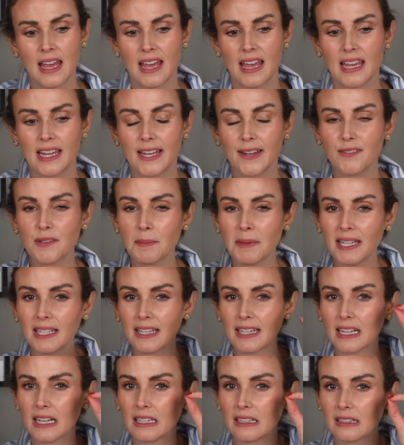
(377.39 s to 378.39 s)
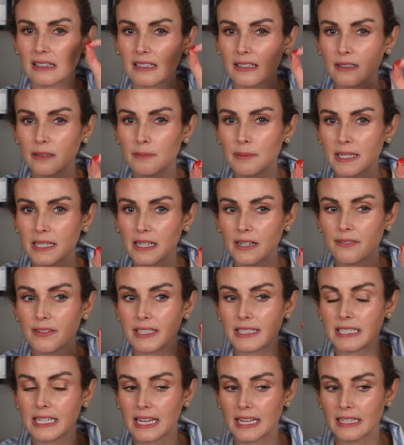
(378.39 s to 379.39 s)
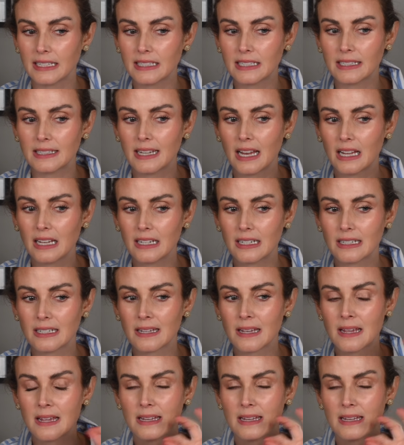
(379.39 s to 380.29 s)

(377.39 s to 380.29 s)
It gives me like a little bit of a tint, not